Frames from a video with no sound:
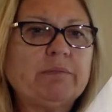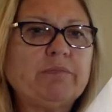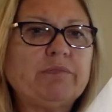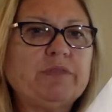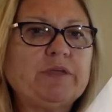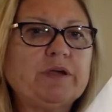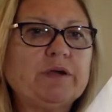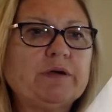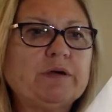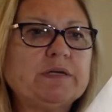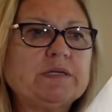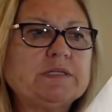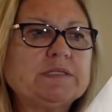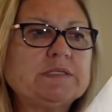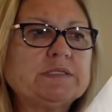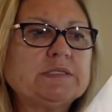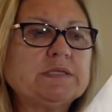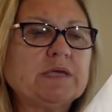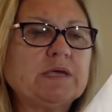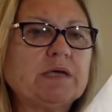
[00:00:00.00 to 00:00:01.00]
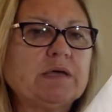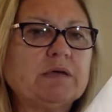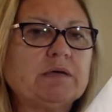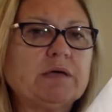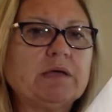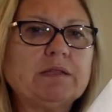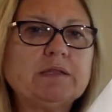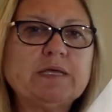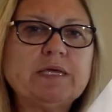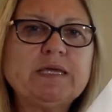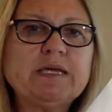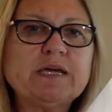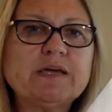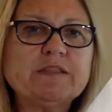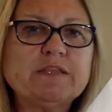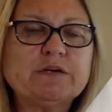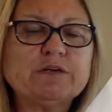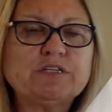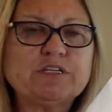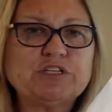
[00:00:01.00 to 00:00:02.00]
There is a link on
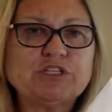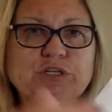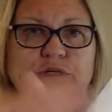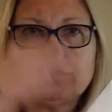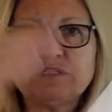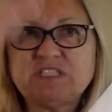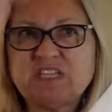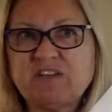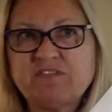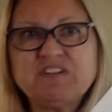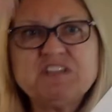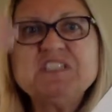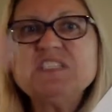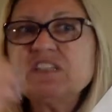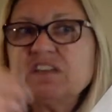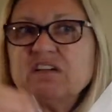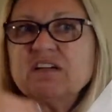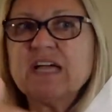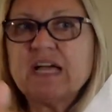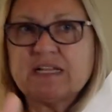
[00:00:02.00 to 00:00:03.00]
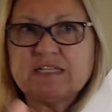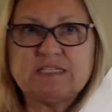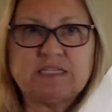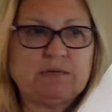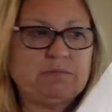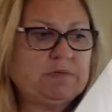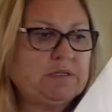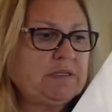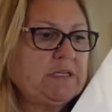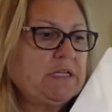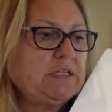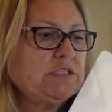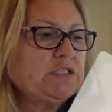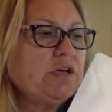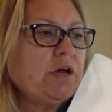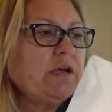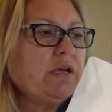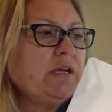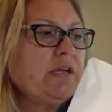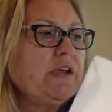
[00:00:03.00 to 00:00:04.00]
there that shows every single concept that's
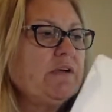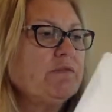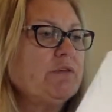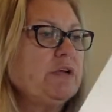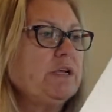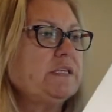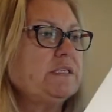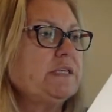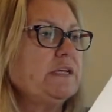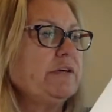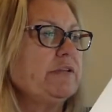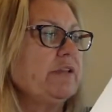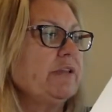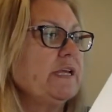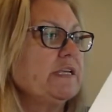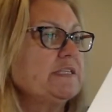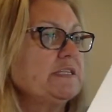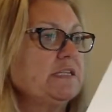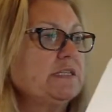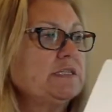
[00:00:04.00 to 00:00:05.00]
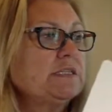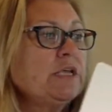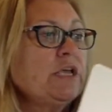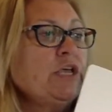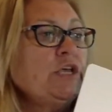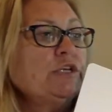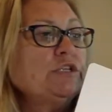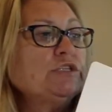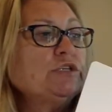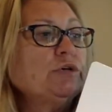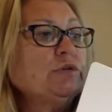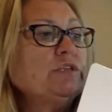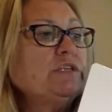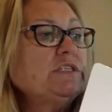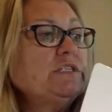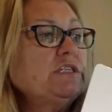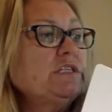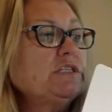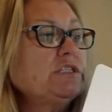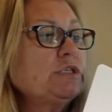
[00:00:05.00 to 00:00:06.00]
taught in every single of the lessons. So
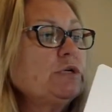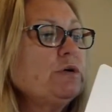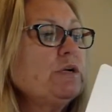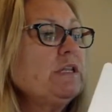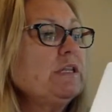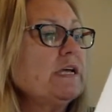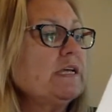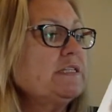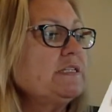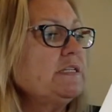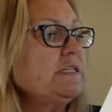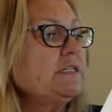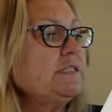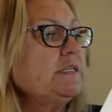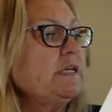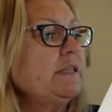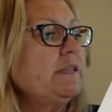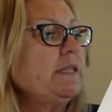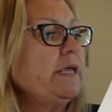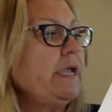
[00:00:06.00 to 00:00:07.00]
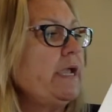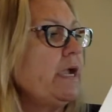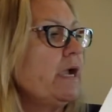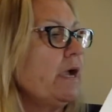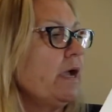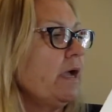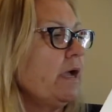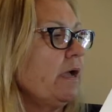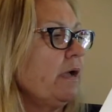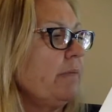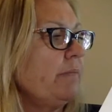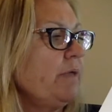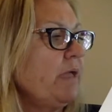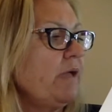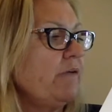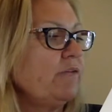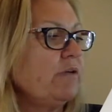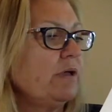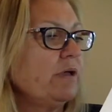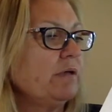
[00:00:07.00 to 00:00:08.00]
this is 30 lessons, and they
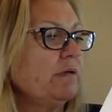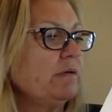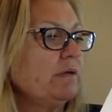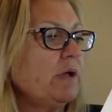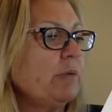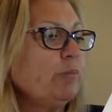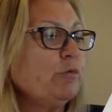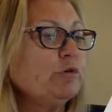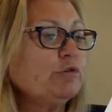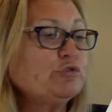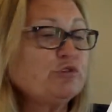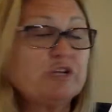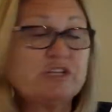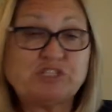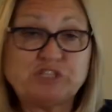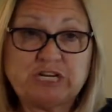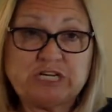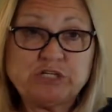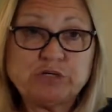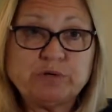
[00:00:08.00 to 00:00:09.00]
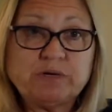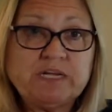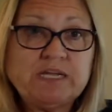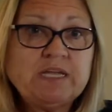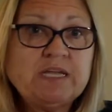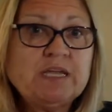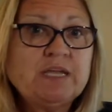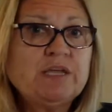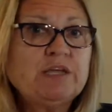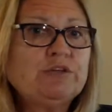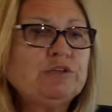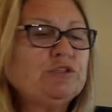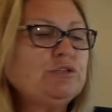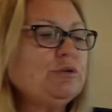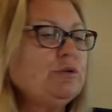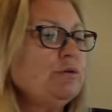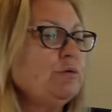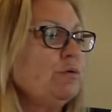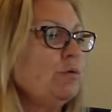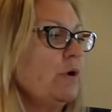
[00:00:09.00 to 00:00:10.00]
have an upward trajectory
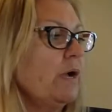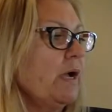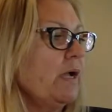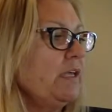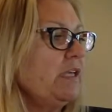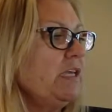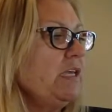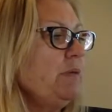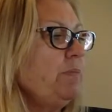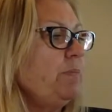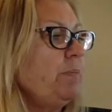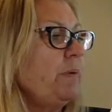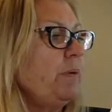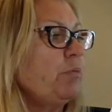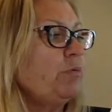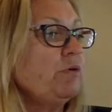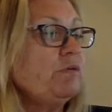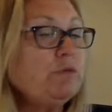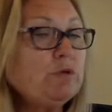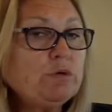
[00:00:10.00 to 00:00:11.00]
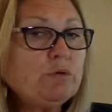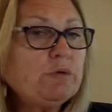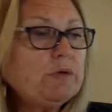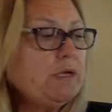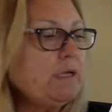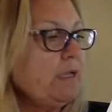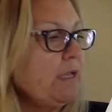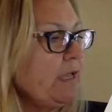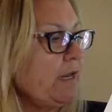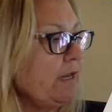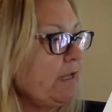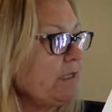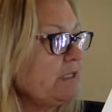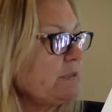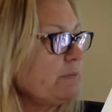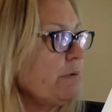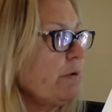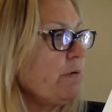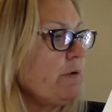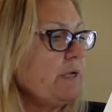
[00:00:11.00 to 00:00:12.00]
to keep reviewing and
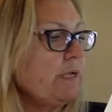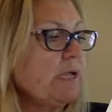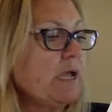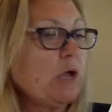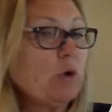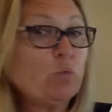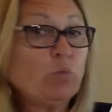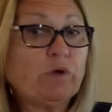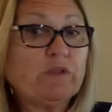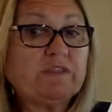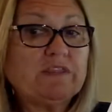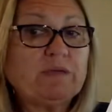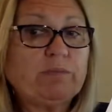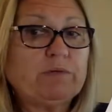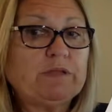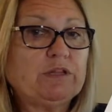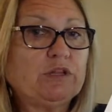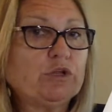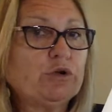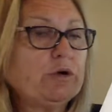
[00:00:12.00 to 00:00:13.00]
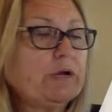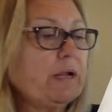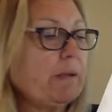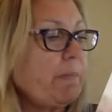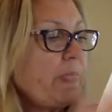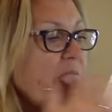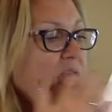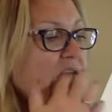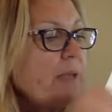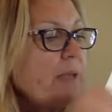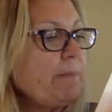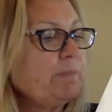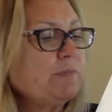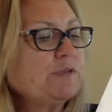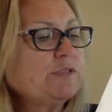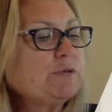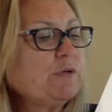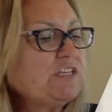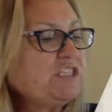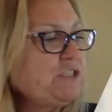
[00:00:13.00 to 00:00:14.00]
expounding on what they've been learning.
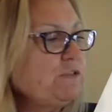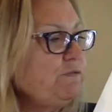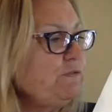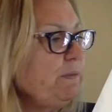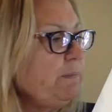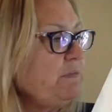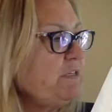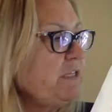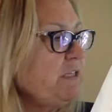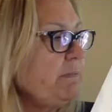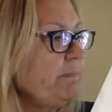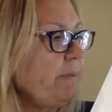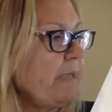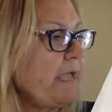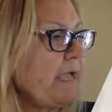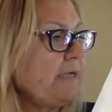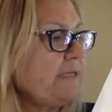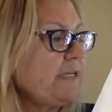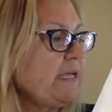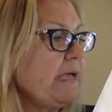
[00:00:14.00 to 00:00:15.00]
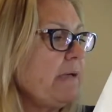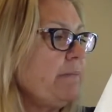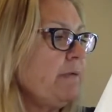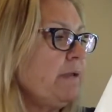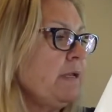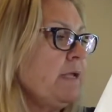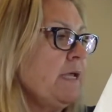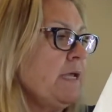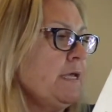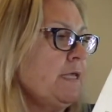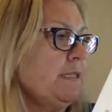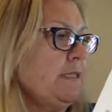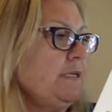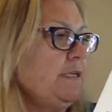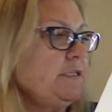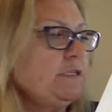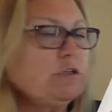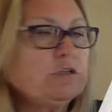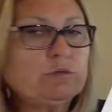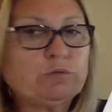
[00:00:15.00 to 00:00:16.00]
So I just flipped to the back tab, and
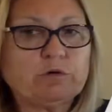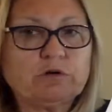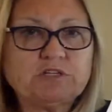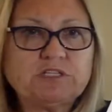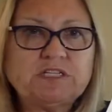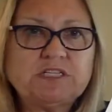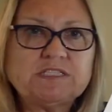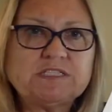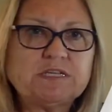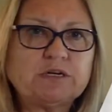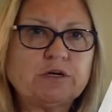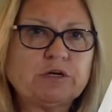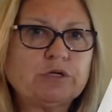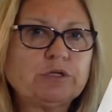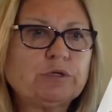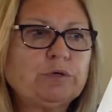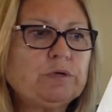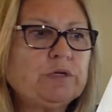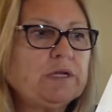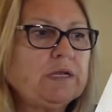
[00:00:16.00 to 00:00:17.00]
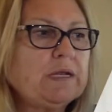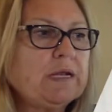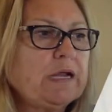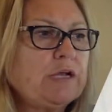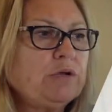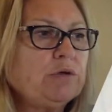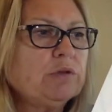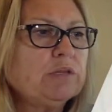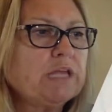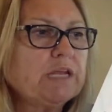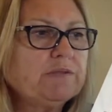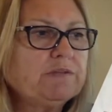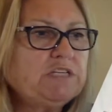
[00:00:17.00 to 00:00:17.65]
these are the worksheets that are included. And I know a lot of